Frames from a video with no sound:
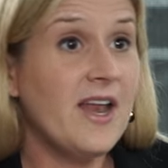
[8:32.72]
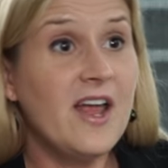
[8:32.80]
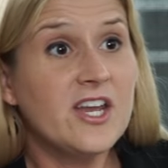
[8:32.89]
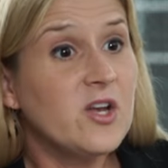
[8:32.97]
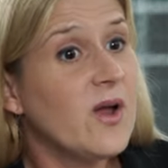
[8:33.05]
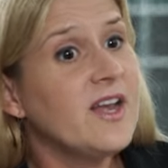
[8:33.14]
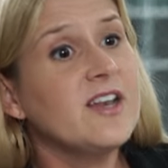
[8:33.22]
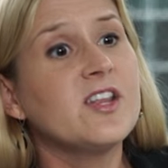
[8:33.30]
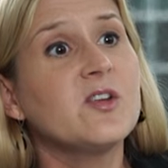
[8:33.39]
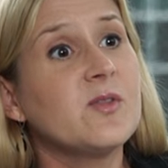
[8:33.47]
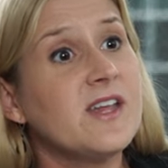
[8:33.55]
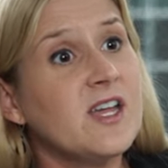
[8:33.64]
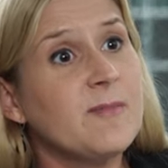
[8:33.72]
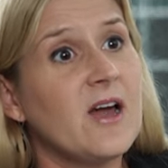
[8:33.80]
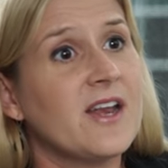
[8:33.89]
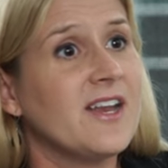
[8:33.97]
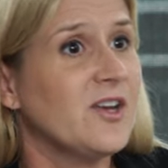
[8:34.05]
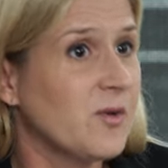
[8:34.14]
and, you know, and you think
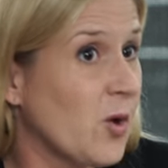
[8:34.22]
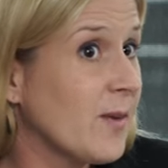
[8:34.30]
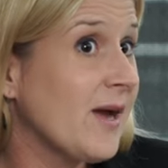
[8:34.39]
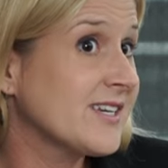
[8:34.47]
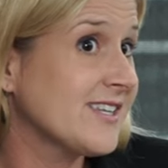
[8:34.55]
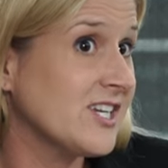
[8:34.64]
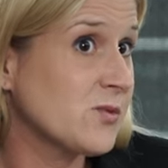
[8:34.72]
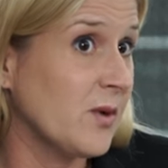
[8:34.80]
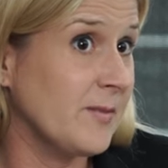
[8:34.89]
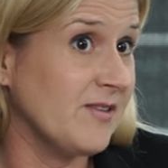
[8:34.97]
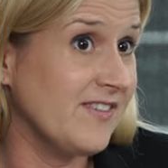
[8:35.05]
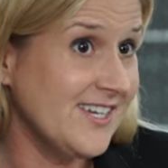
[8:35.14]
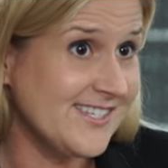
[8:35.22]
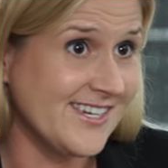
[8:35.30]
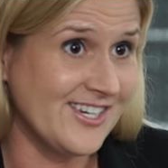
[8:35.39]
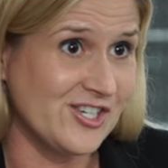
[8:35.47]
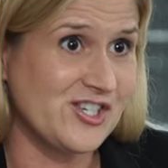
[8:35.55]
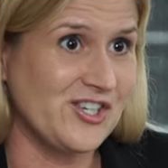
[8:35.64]
about it, you know, going back to the H one B
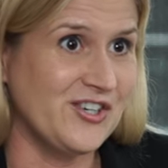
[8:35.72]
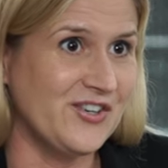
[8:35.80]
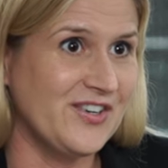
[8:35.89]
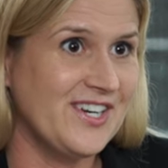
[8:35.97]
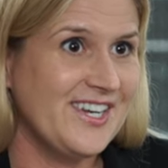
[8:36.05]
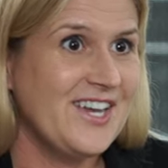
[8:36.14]
visa issue,